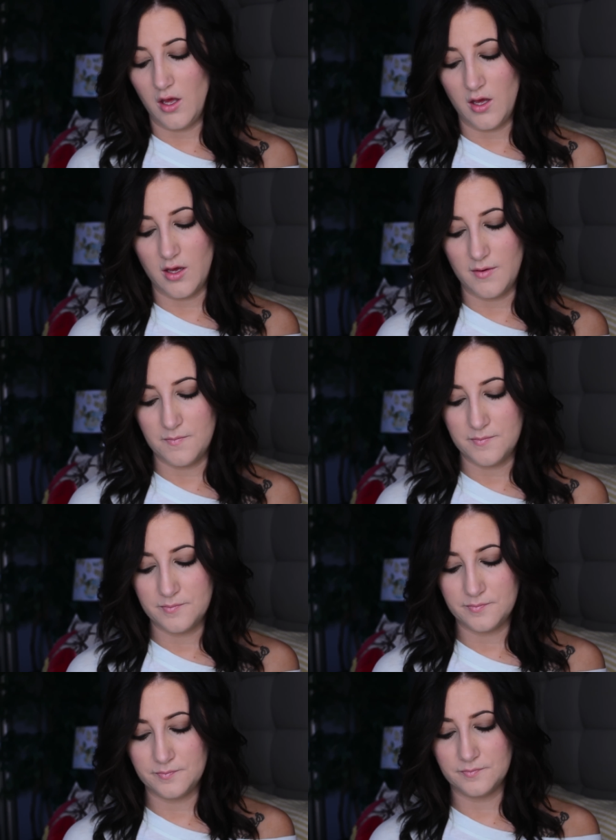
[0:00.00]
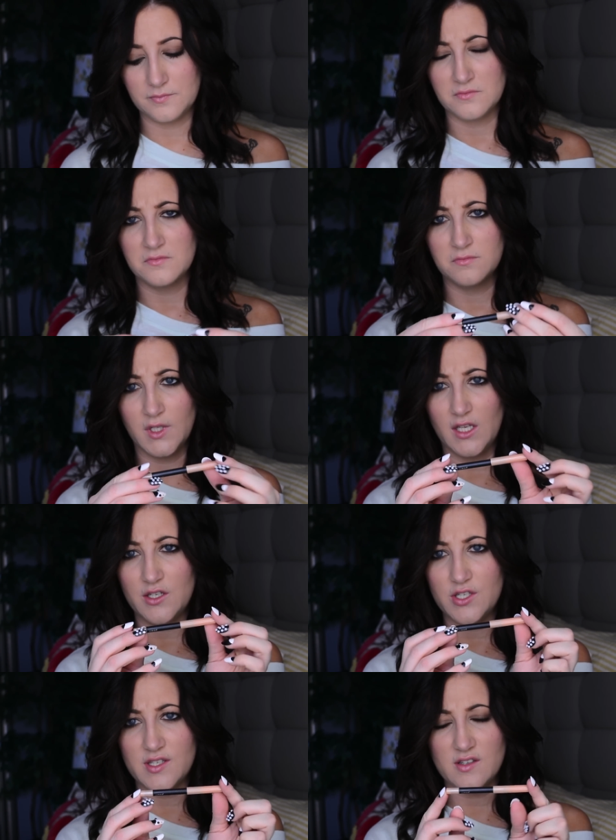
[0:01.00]
Um, and
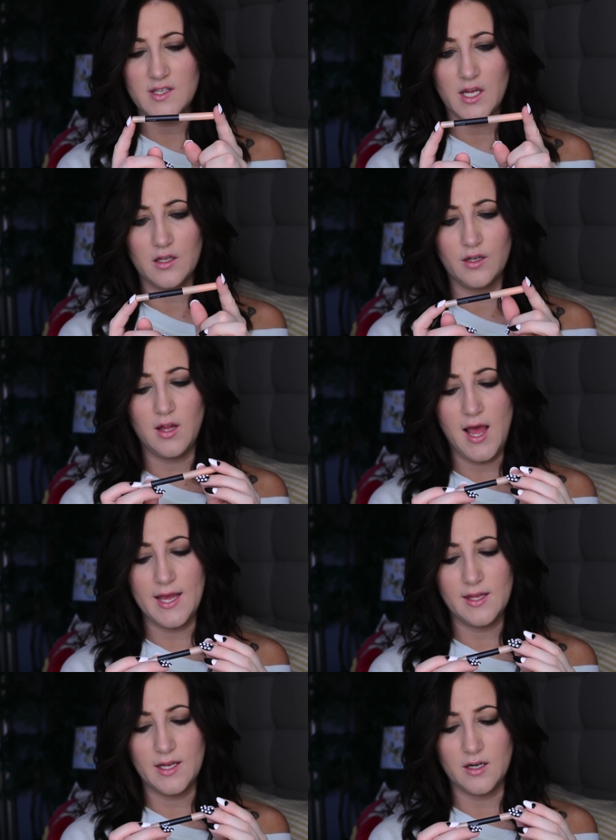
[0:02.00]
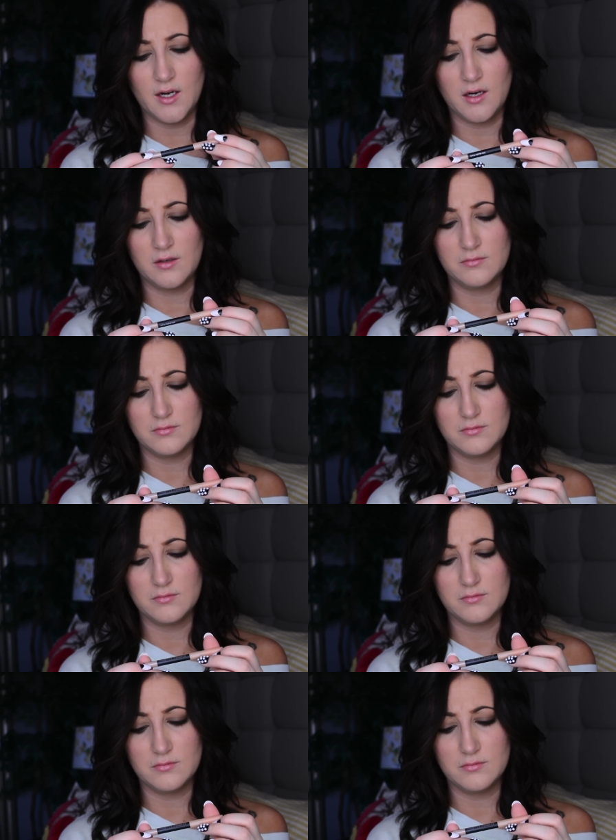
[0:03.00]
it just looks like a little eyeliner.